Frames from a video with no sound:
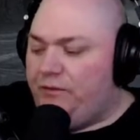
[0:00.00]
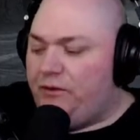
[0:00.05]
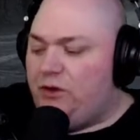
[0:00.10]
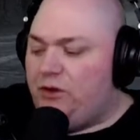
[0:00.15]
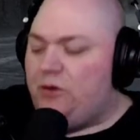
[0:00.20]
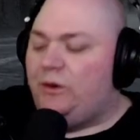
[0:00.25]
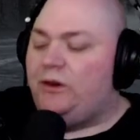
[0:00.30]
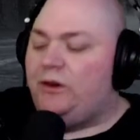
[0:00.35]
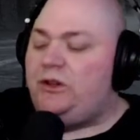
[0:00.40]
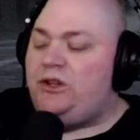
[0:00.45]

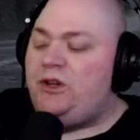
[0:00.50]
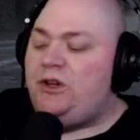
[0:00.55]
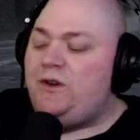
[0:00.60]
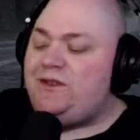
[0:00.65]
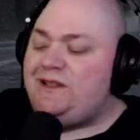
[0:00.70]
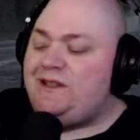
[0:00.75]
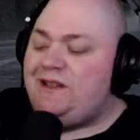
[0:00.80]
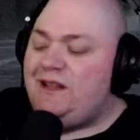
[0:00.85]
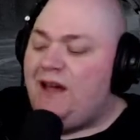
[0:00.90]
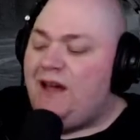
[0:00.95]
who are
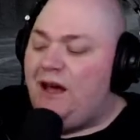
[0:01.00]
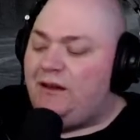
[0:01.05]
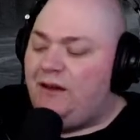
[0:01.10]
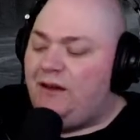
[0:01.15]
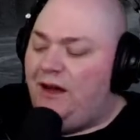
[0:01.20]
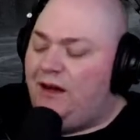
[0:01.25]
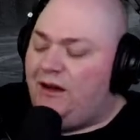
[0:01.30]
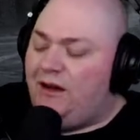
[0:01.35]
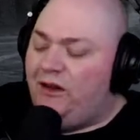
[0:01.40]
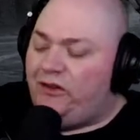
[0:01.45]
using the
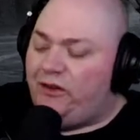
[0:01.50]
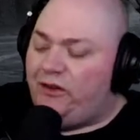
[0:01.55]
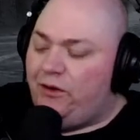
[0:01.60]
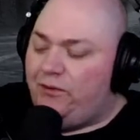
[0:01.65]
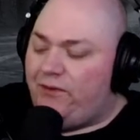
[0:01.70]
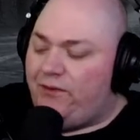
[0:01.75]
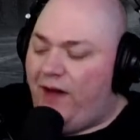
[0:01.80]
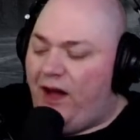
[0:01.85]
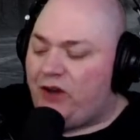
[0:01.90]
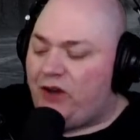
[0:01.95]
NSO
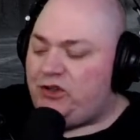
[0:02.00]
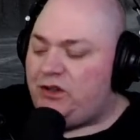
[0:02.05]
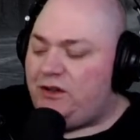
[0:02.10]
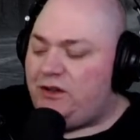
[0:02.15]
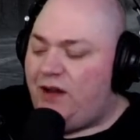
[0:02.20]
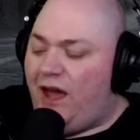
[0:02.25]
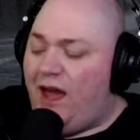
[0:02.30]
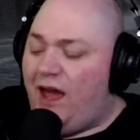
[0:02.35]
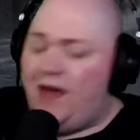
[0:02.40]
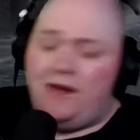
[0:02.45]

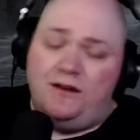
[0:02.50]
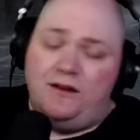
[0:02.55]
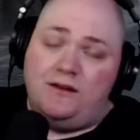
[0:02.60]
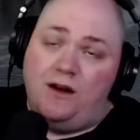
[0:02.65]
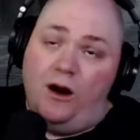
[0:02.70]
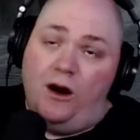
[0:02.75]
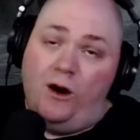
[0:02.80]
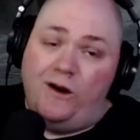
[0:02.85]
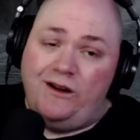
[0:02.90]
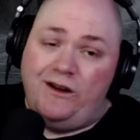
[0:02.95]
faction and
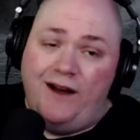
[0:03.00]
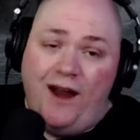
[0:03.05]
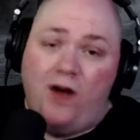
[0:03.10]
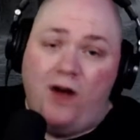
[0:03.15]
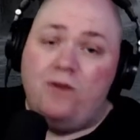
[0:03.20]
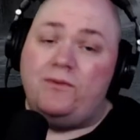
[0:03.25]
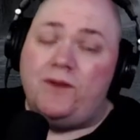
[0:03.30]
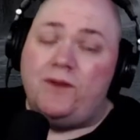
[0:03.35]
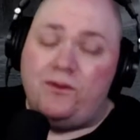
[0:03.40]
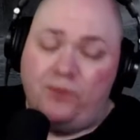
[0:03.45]
are in an
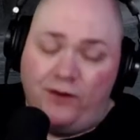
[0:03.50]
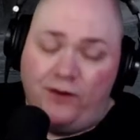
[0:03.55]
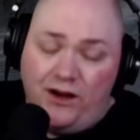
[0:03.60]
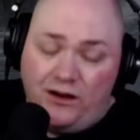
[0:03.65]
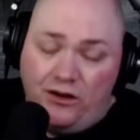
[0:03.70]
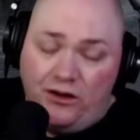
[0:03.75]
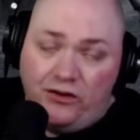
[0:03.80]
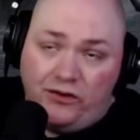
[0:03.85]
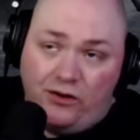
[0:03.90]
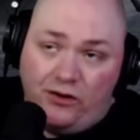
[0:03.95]
outfit for
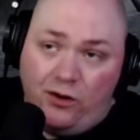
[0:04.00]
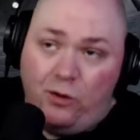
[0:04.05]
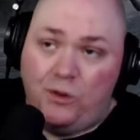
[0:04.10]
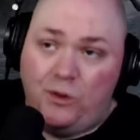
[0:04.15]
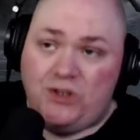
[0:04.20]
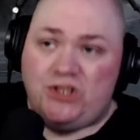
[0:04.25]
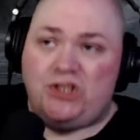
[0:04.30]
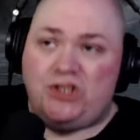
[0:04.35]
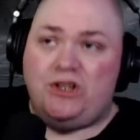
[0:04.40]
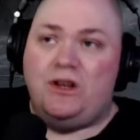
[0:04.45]
NSO,
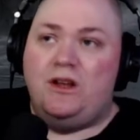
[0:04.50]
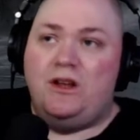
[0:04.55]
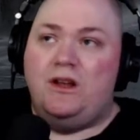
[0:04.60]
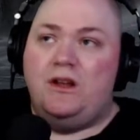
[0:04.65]
which